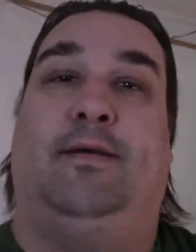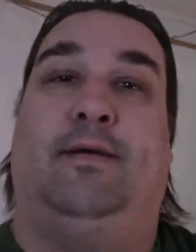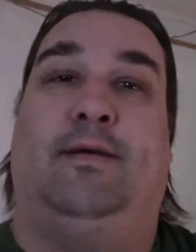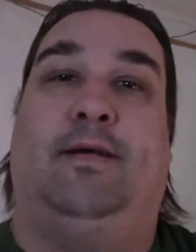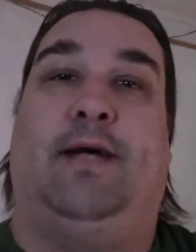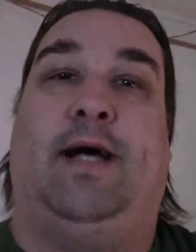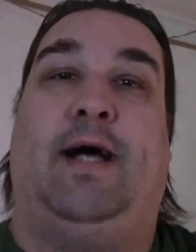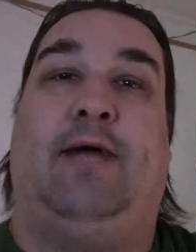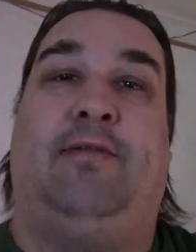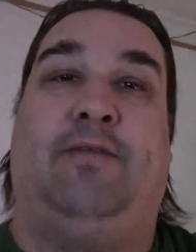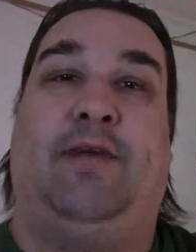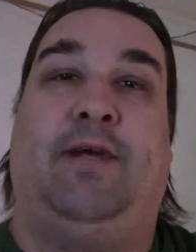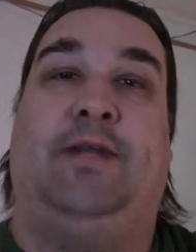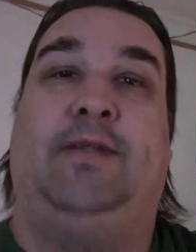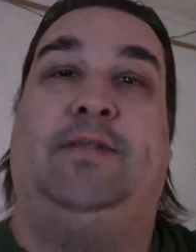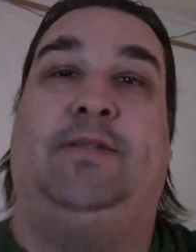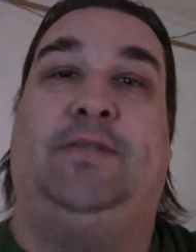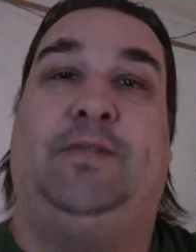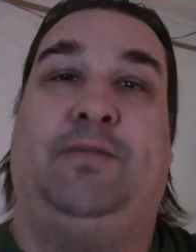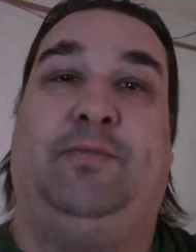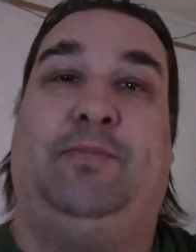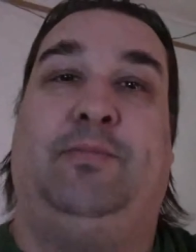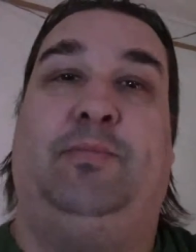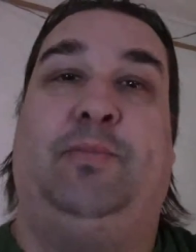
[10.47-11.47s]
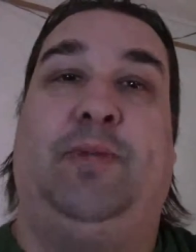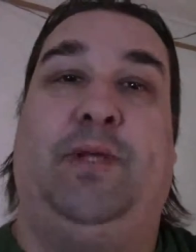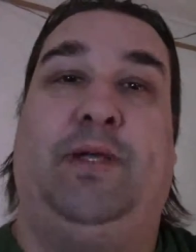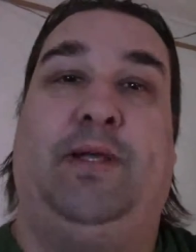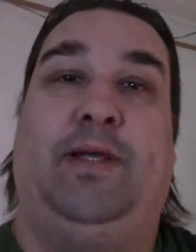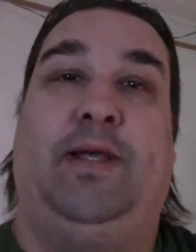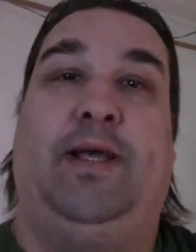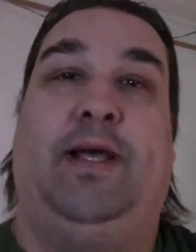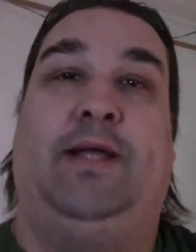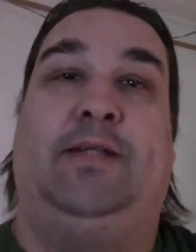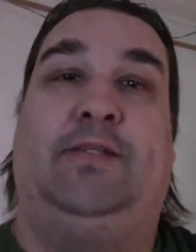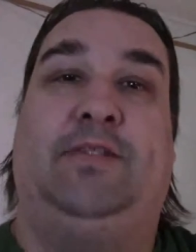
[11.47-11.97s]
I've got to do,
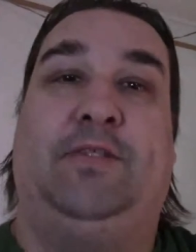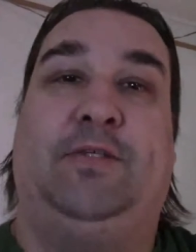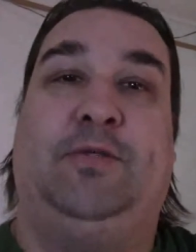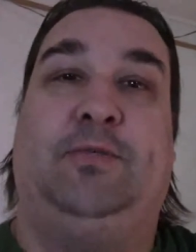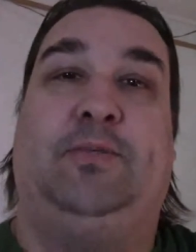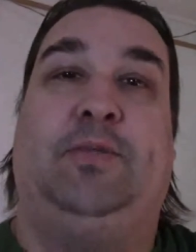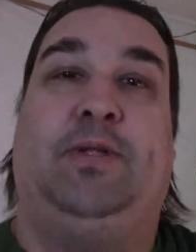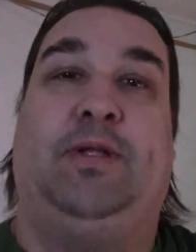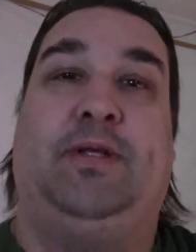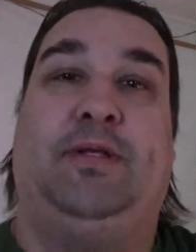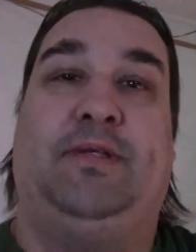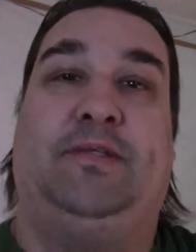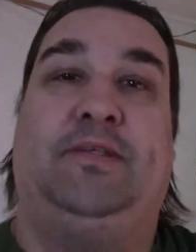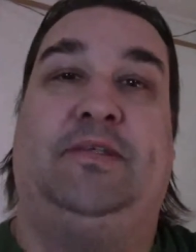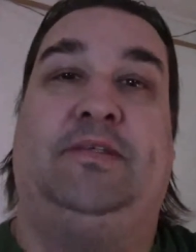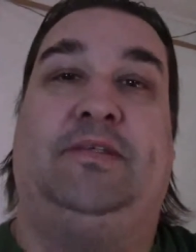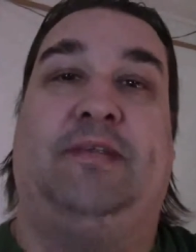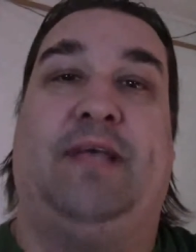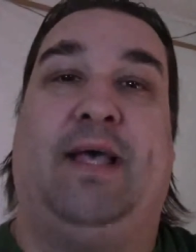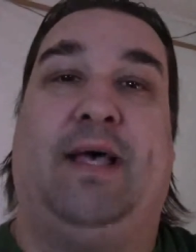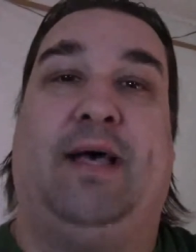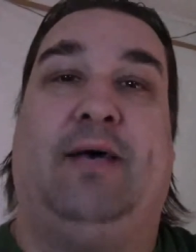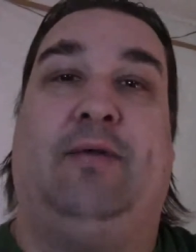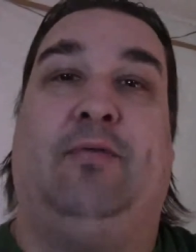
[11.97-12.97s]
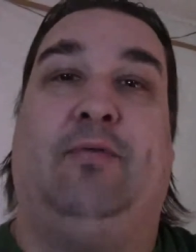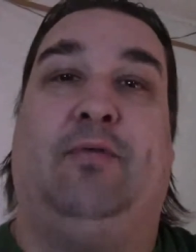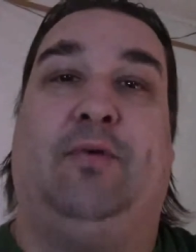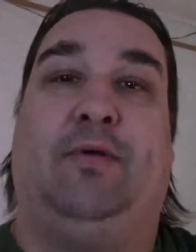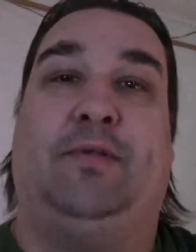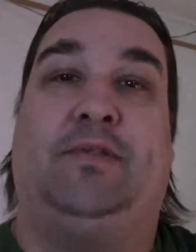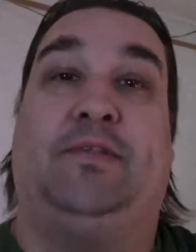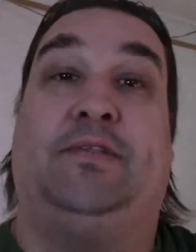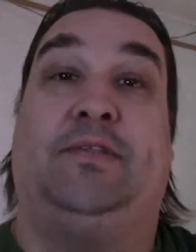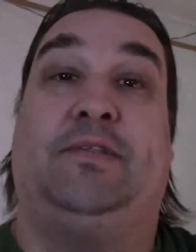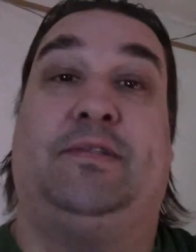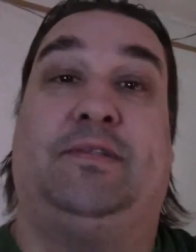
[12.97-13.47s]
be at two places at
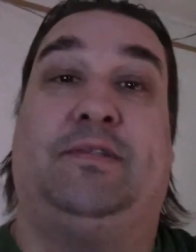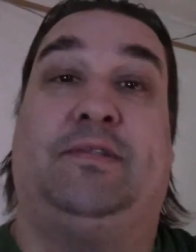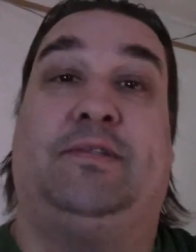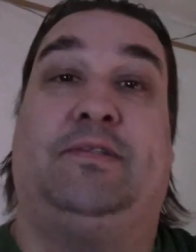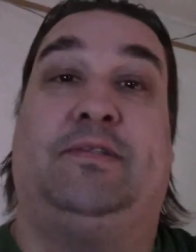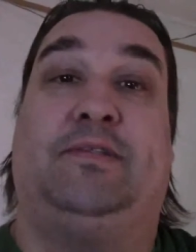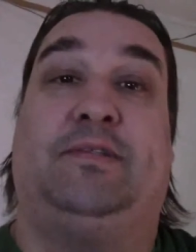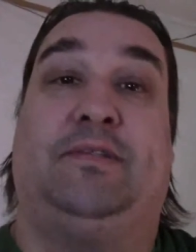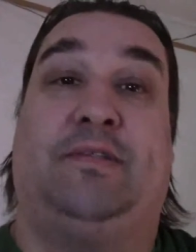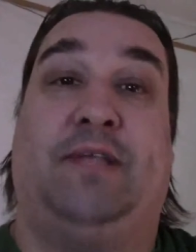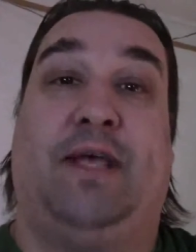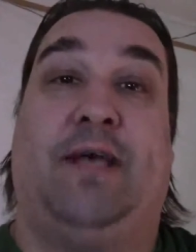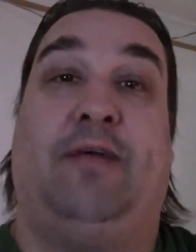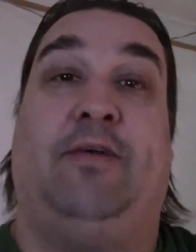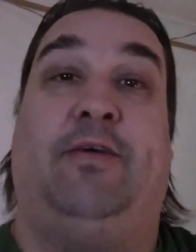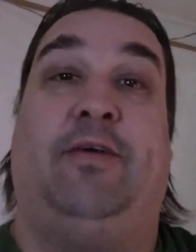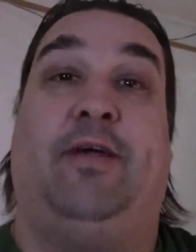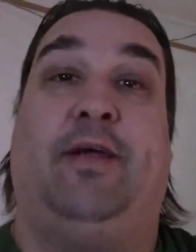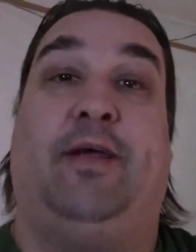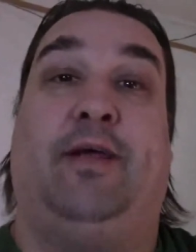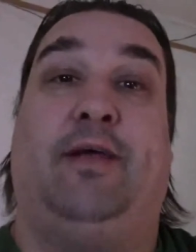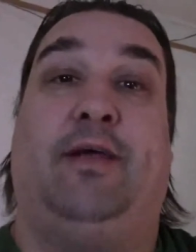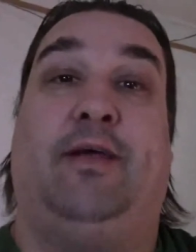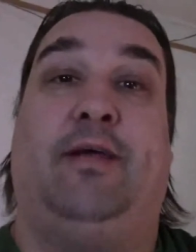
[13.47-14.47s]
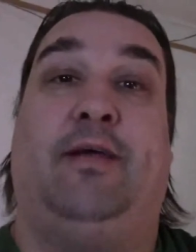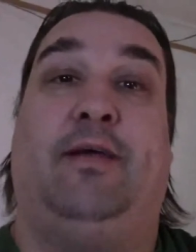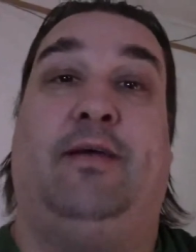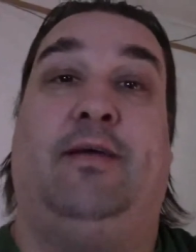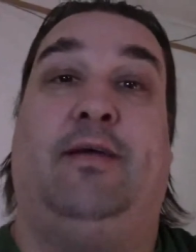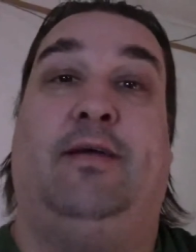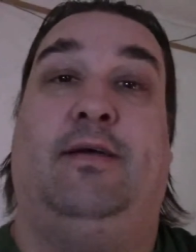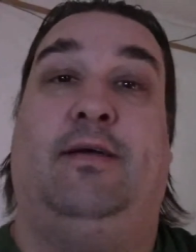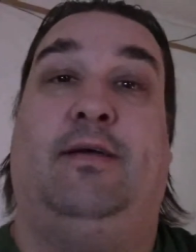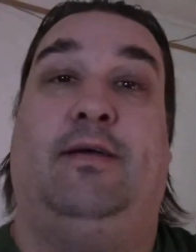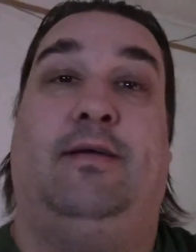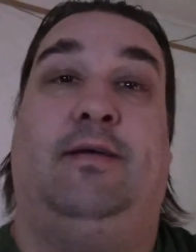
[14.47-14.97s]
once this Saturday.
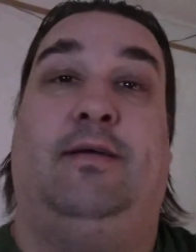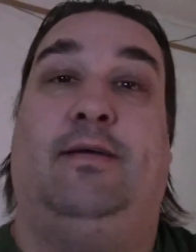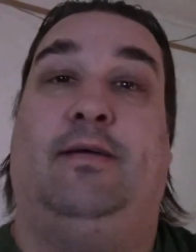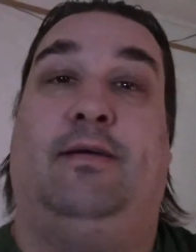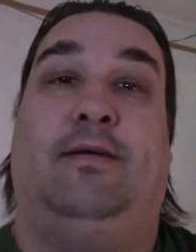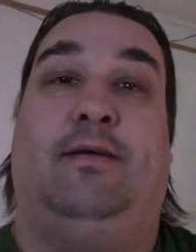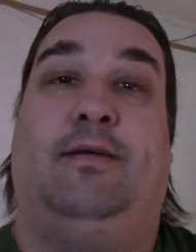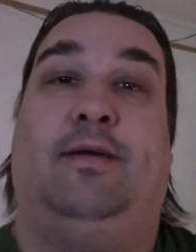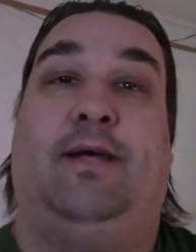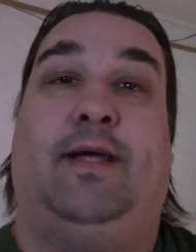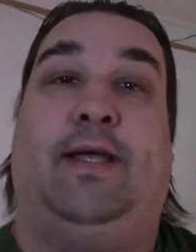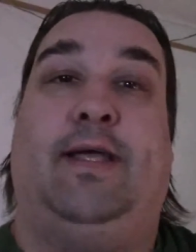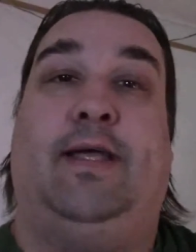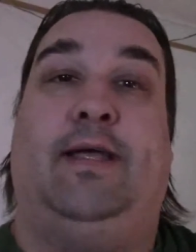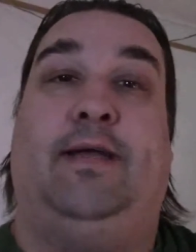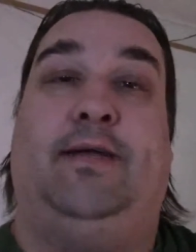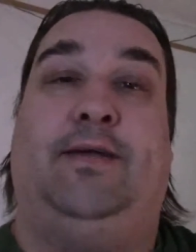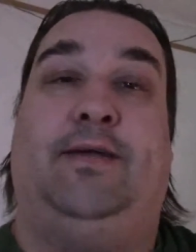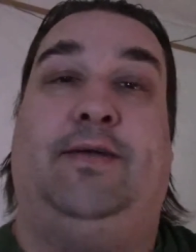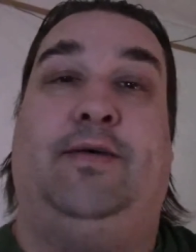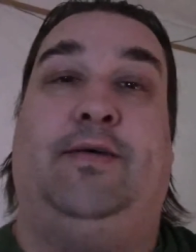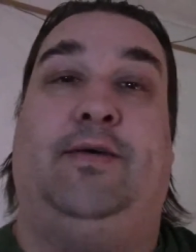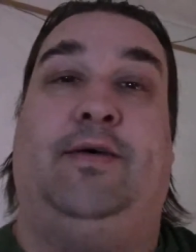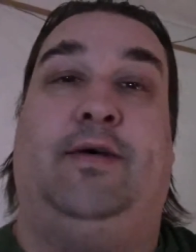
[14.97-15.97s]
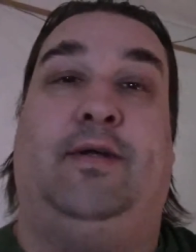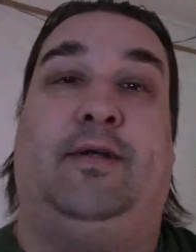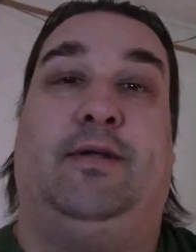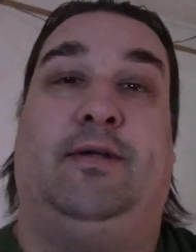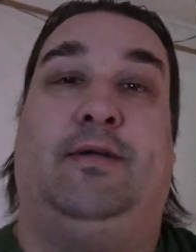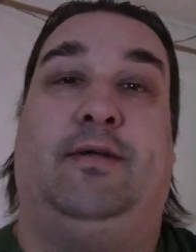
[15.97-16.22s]
I can't do it.